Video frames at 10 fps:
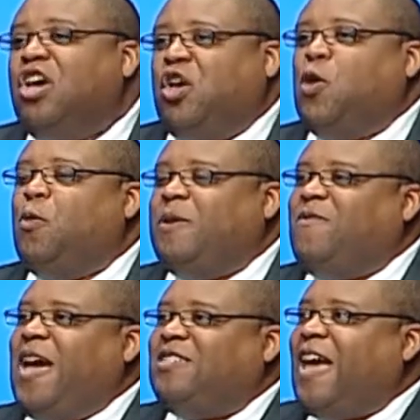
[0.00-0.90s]
It will be
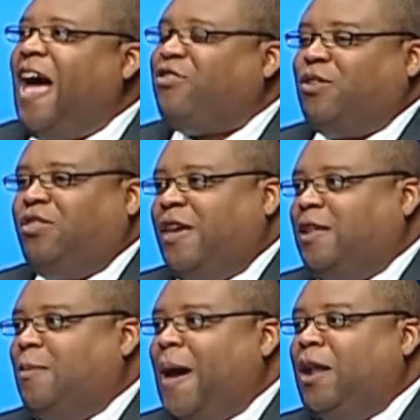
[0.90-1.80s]
fantastic to
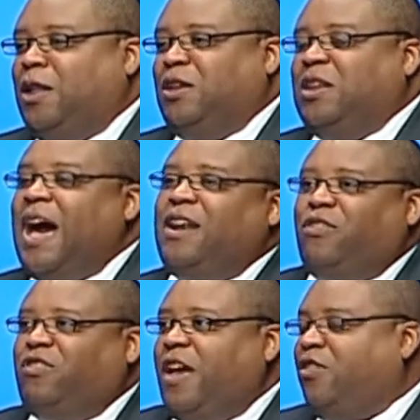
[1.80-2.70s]
think about in the United
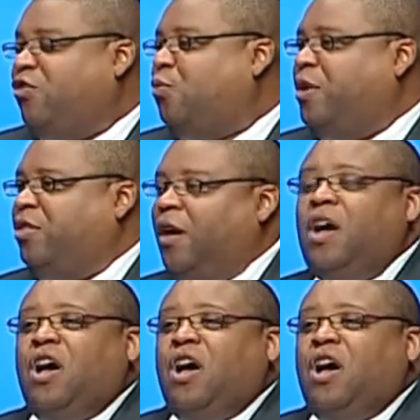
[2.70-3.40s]
States with a